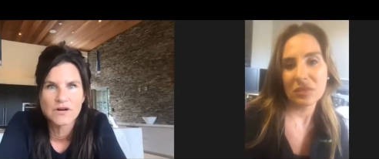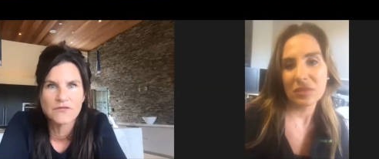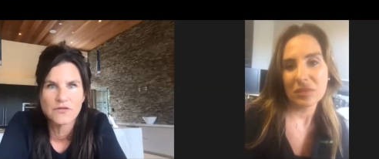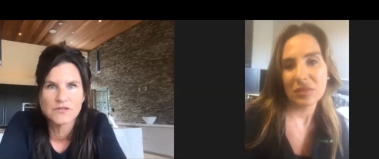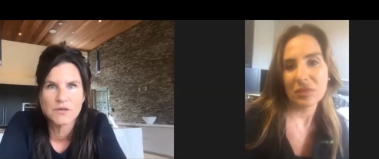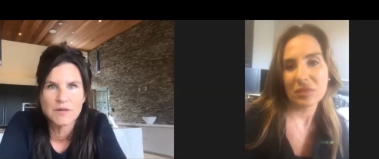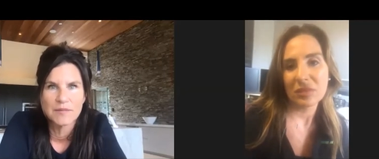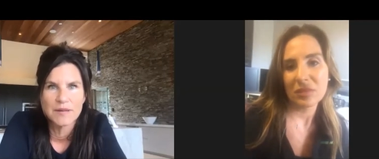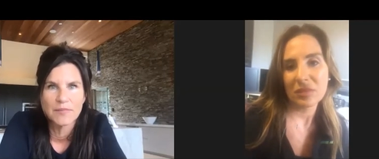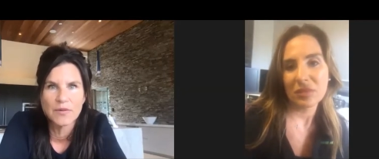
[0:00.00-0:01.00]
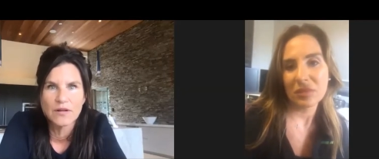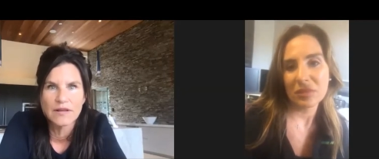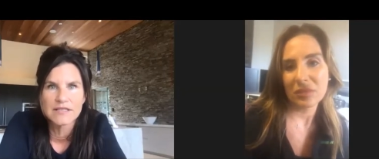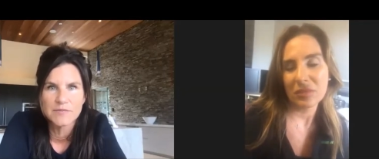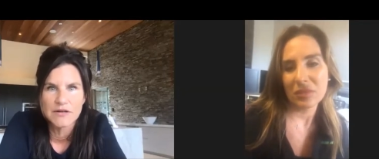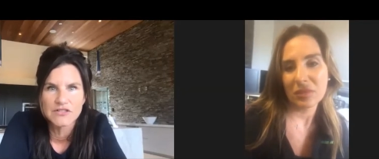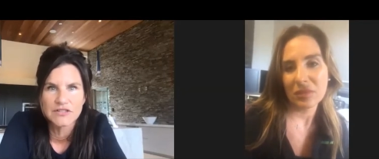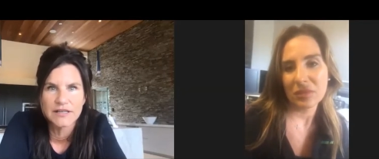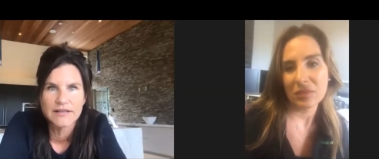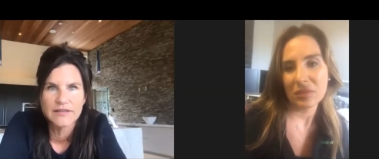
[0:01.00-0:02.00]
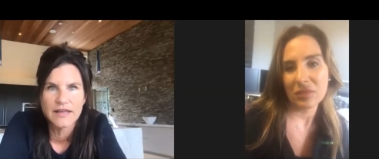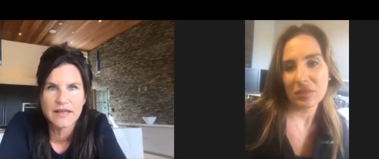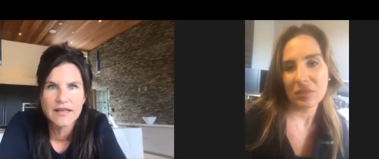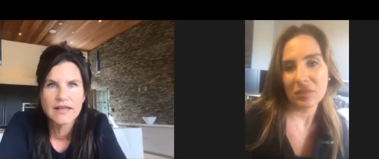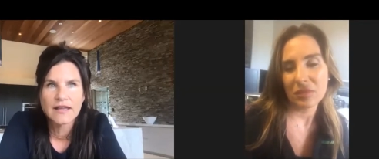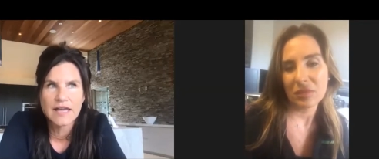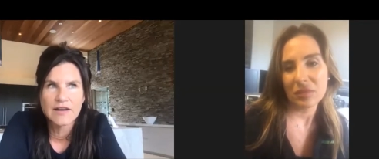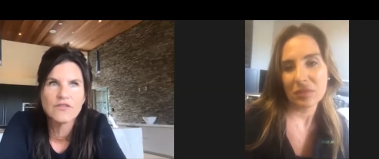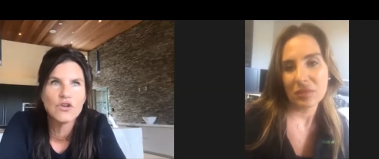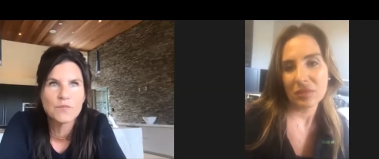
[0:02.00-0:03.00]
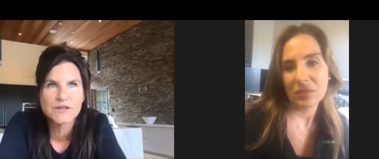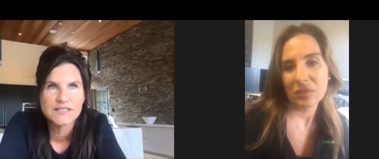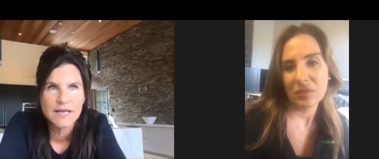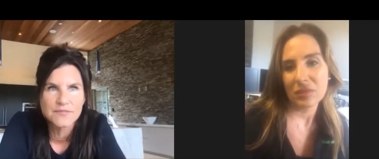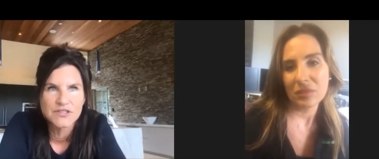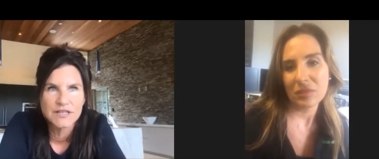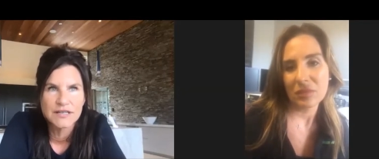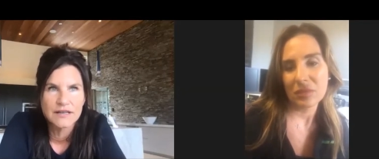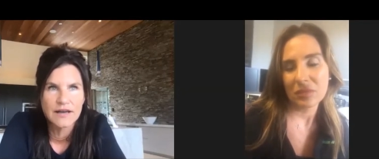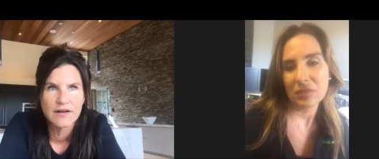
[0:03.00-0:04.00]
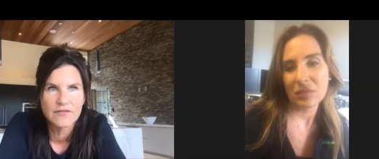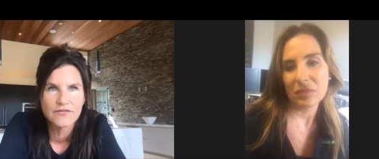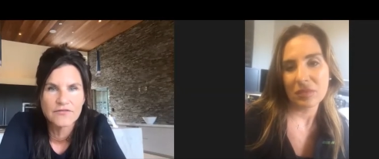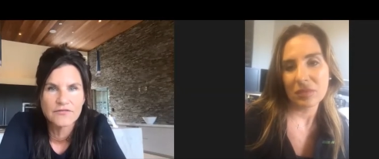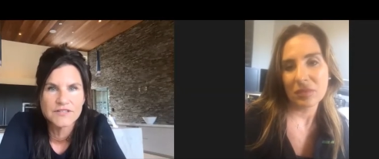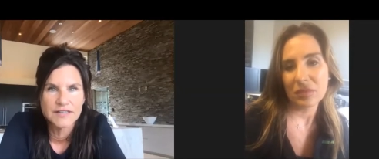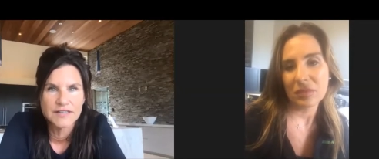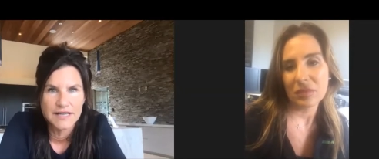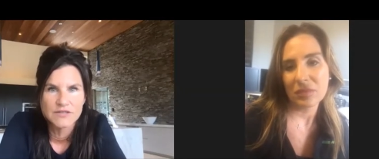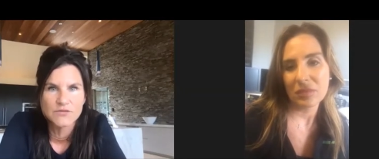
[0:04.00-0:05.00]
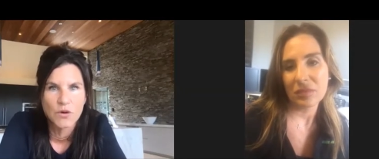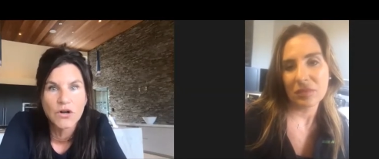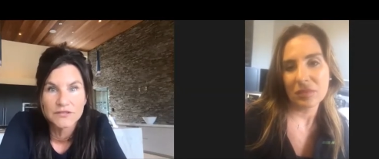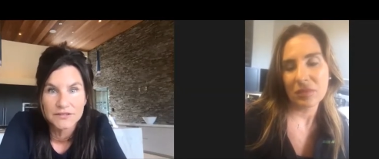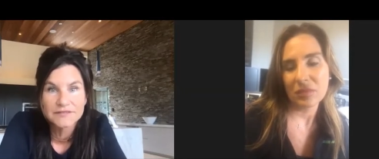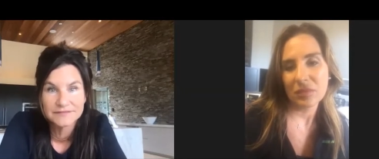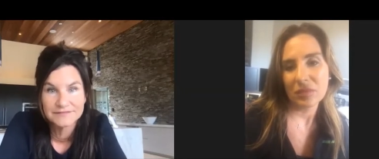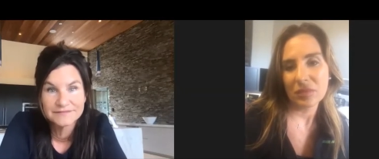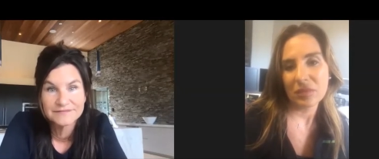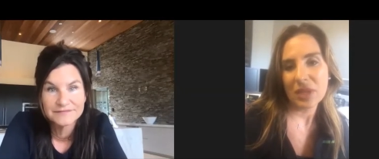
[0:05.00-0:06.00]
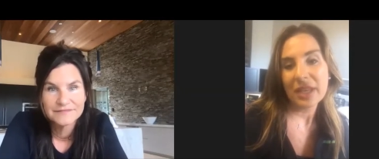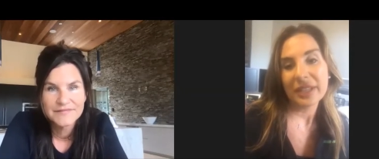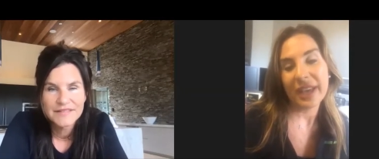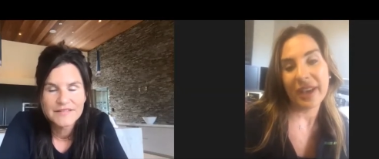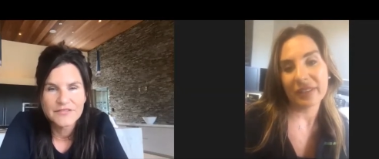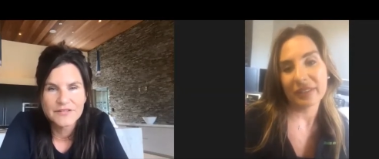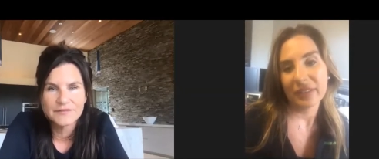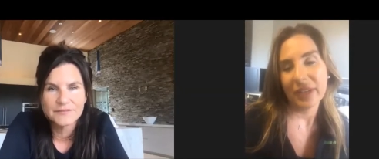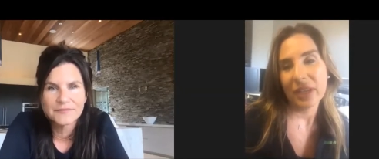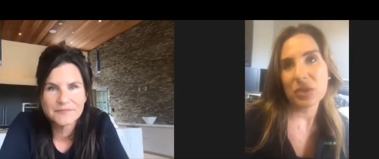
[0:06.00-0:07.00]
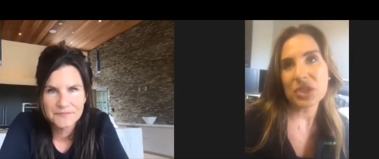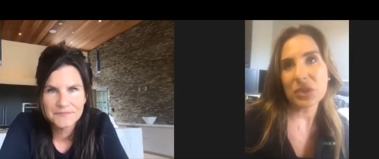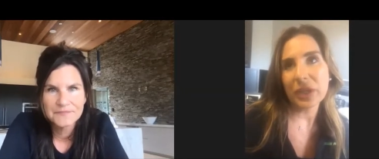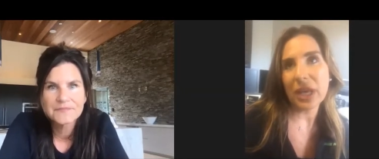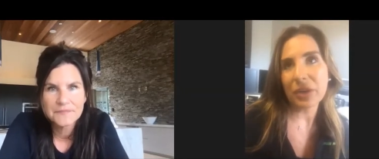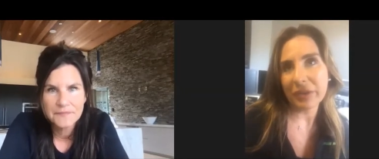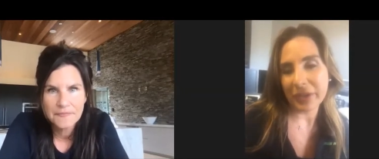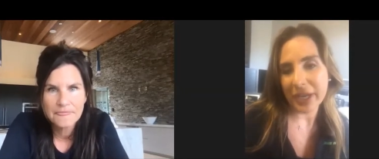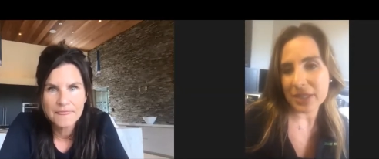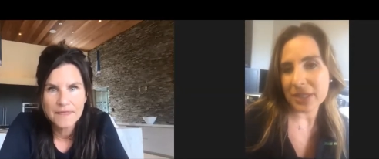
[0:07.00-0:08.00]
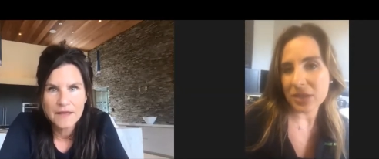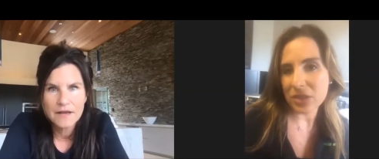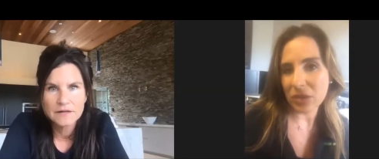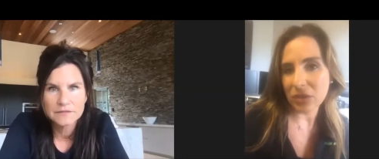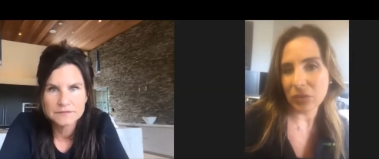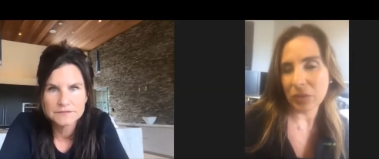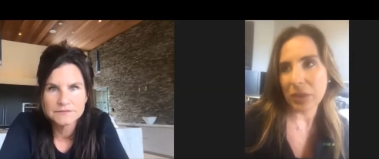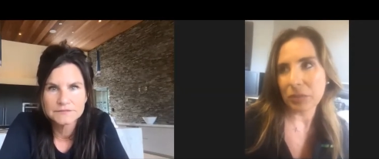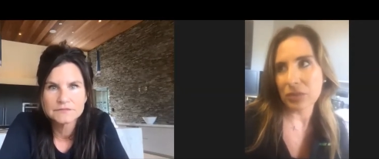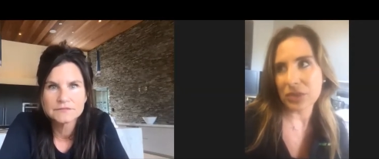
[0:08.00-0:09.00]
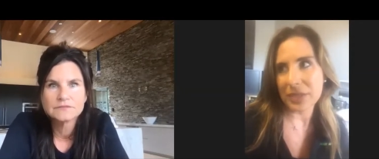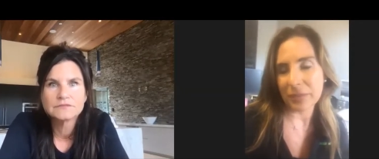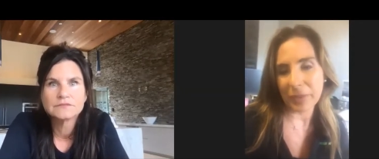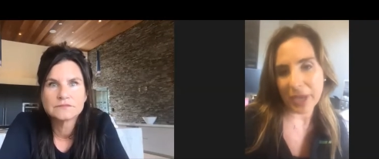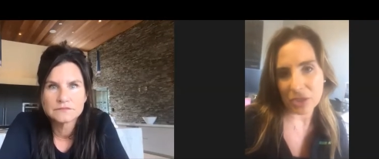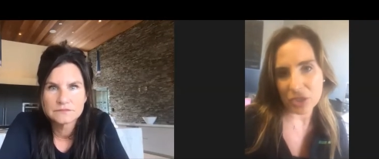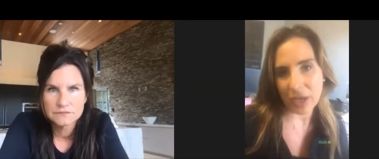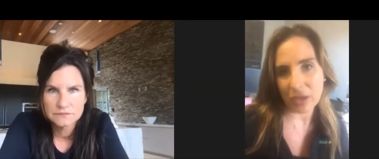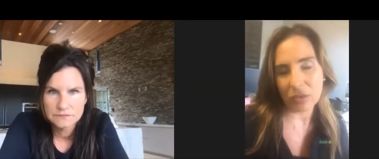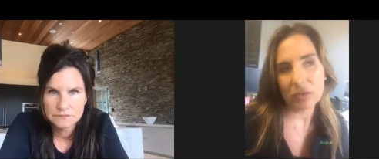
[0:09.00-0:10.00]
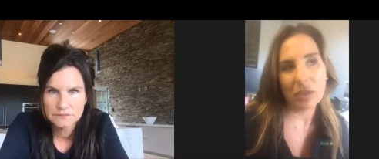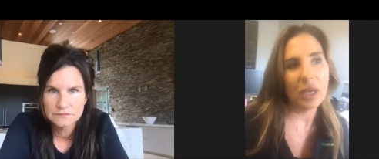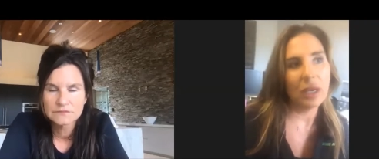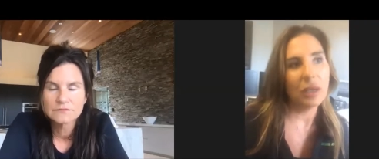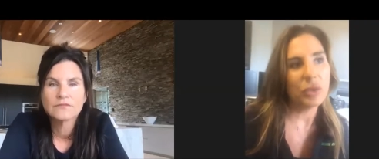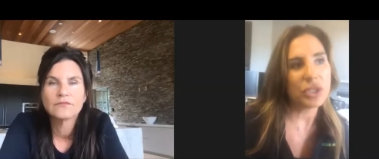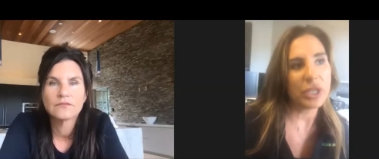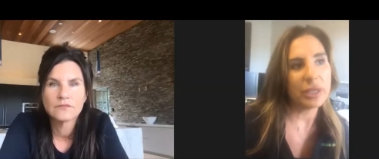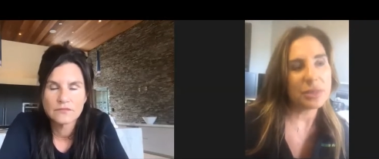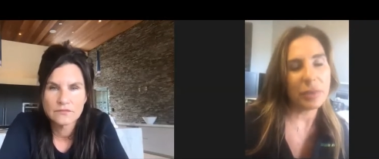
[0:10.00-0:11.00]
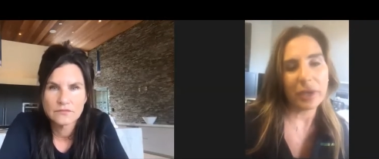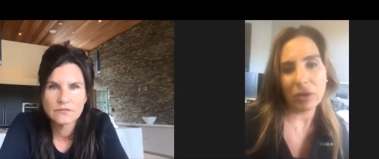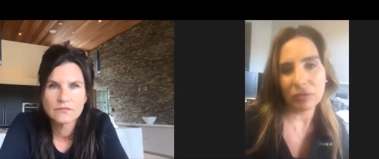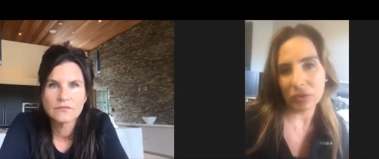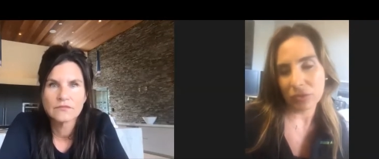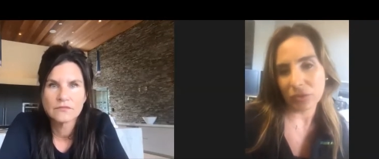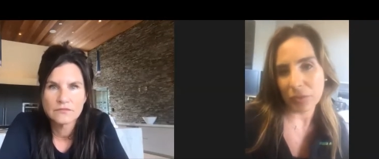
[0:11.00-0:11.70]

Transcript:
Speaker 1: for so many people, especially in the kind of new perception of today's world.
Speaker 2: Yeah, and we're doing a lot of refinances too with people doing some cash out, um, which I think has been helpful for